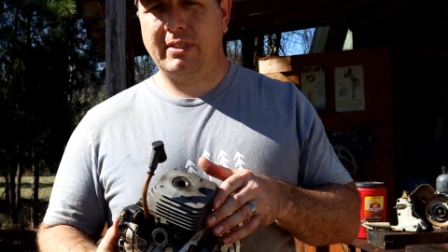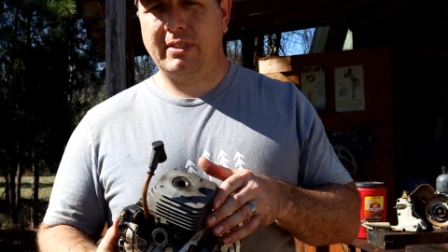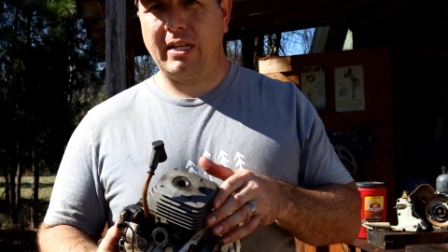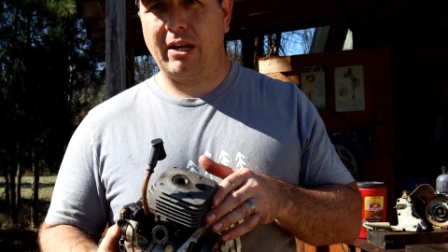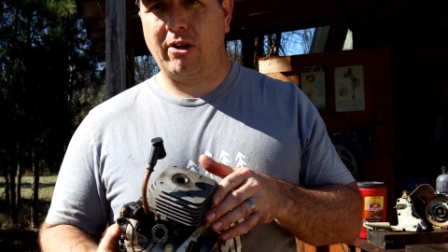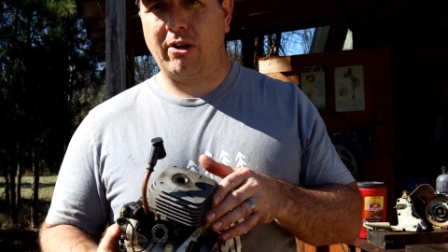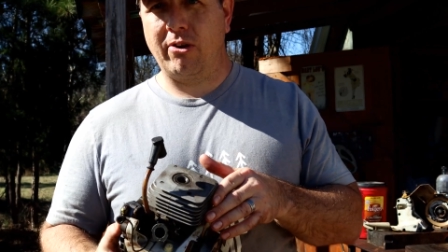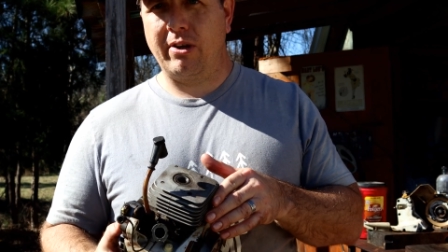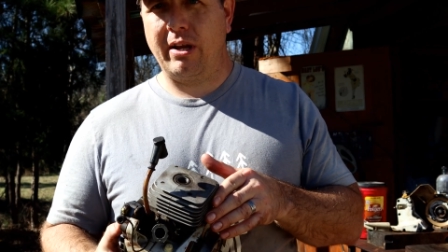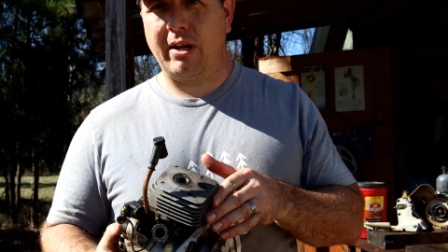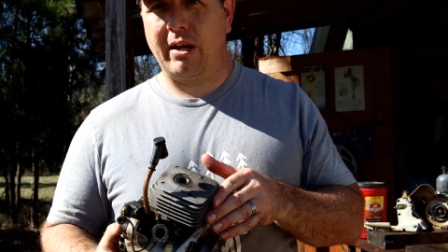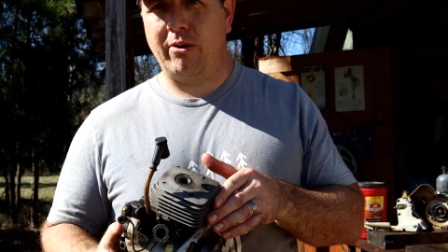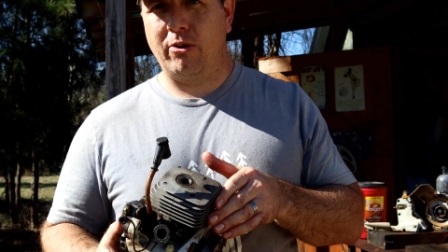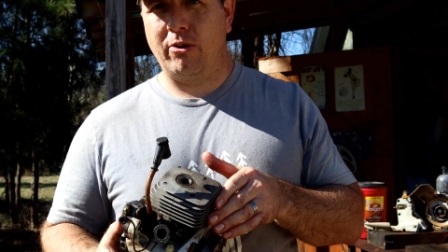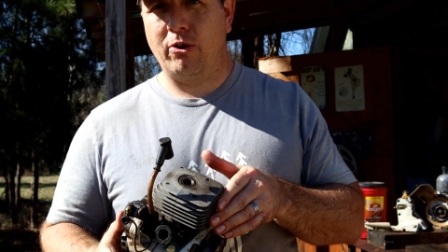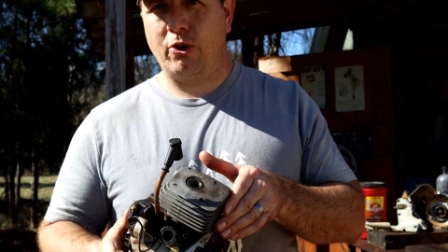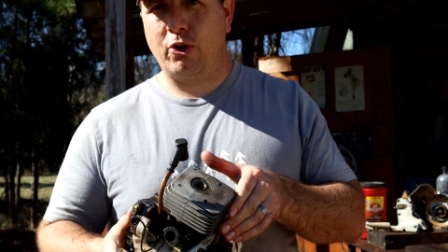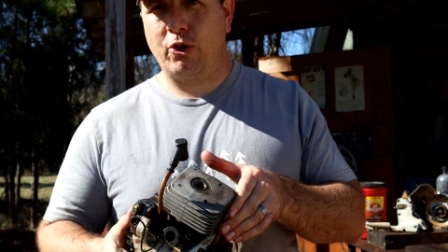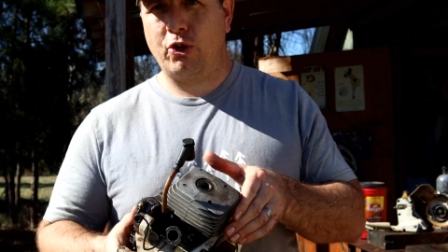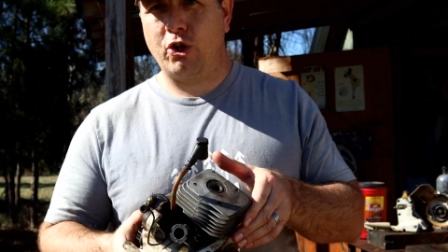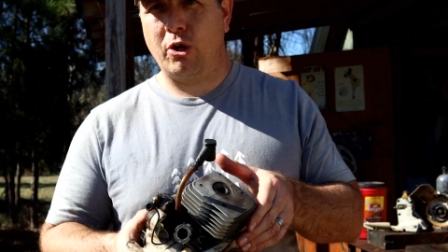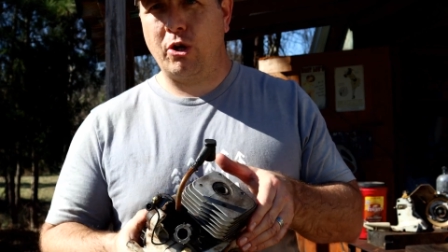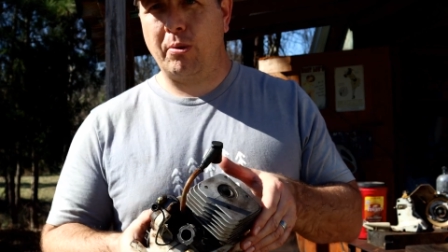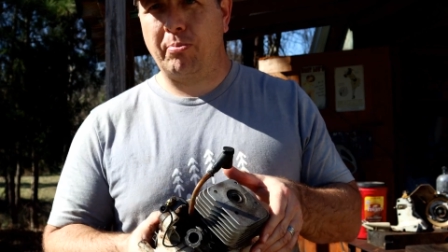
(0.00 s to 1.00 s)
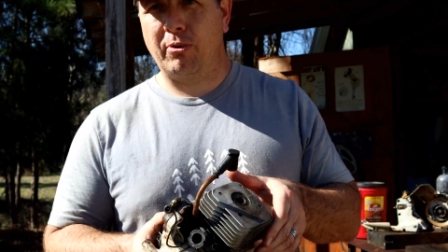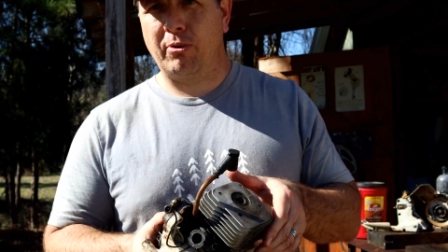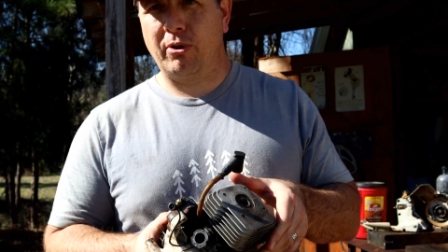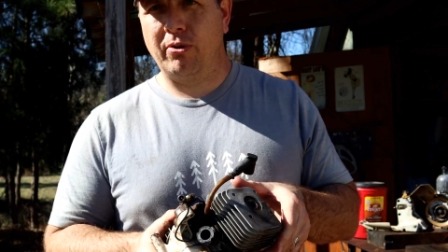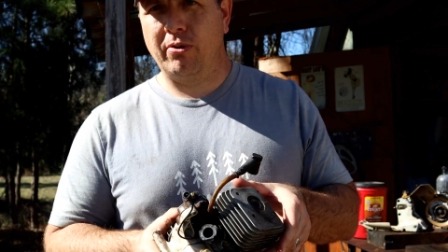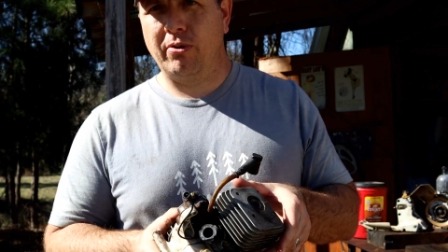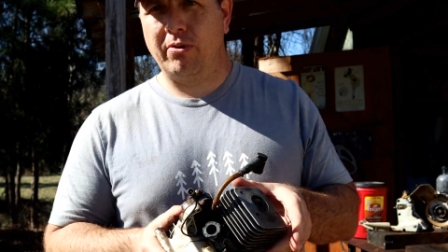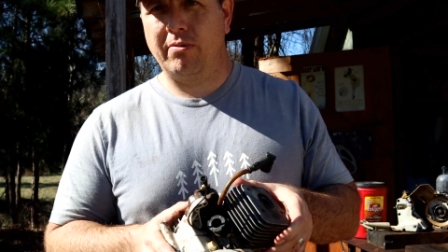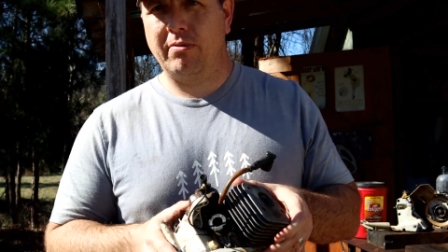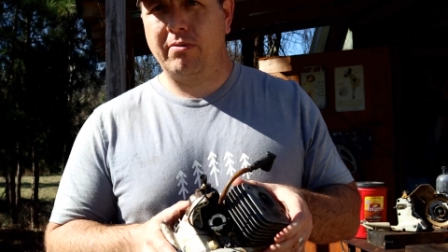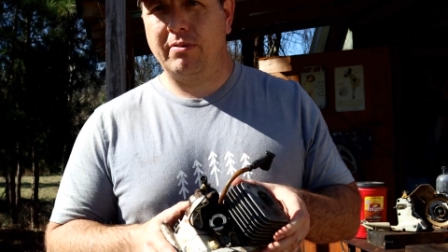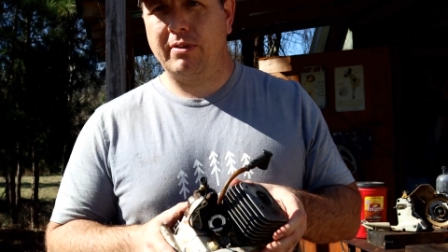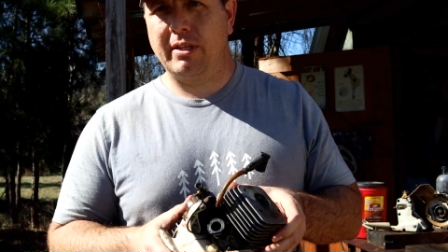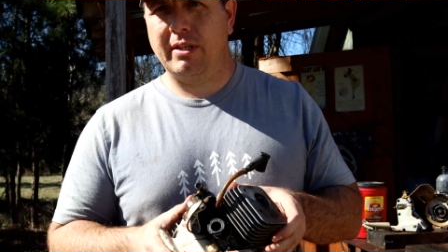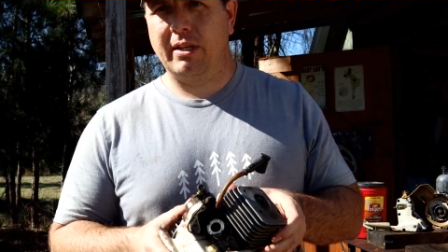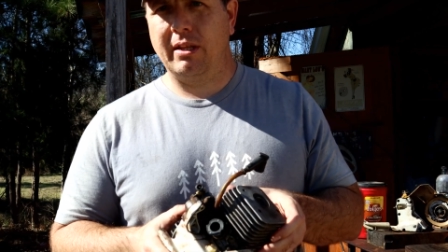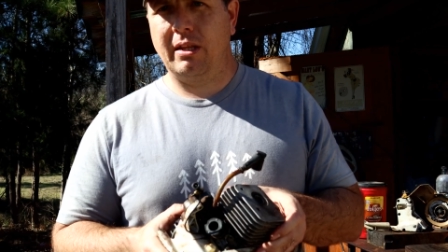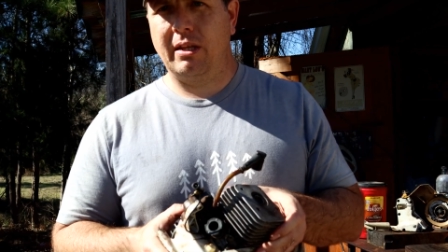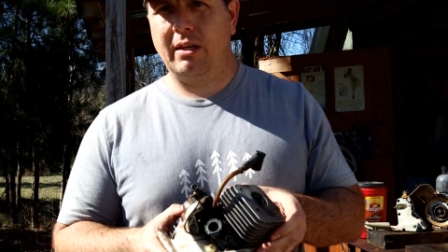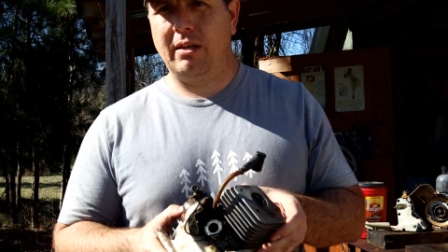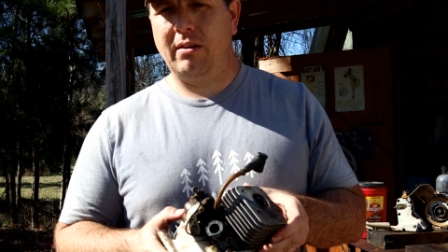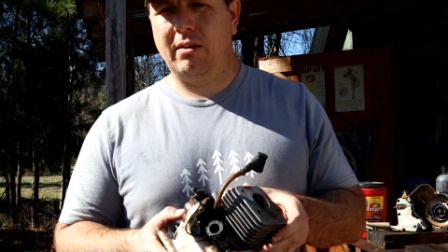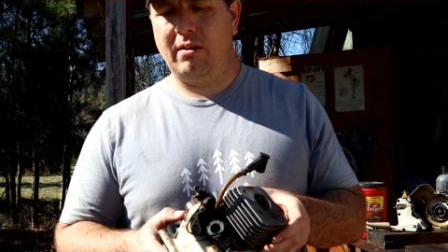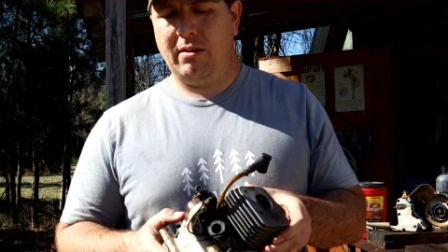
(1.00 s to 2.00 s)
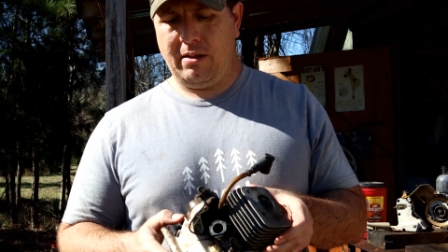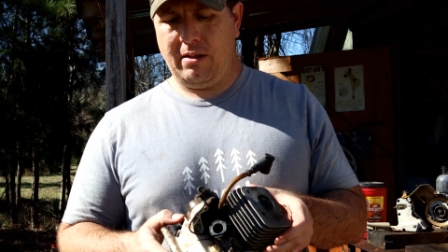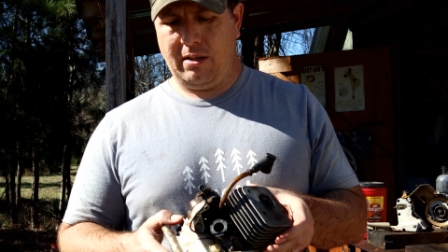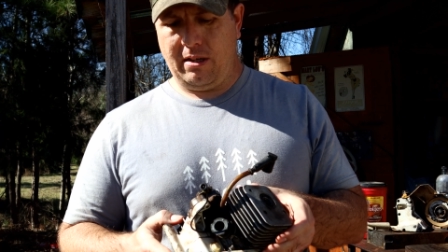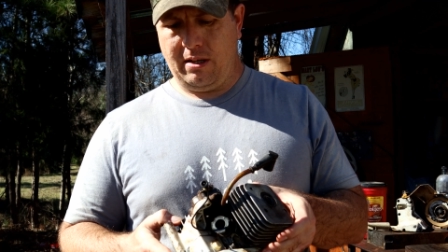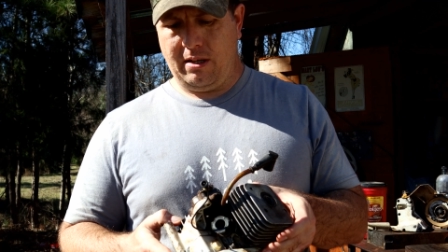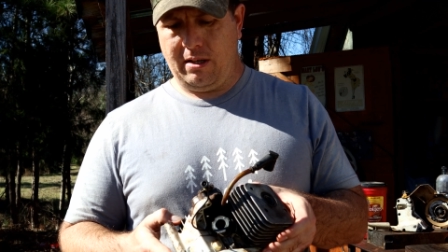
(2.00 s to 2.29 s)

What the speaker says: taker downer, sharpener dealy.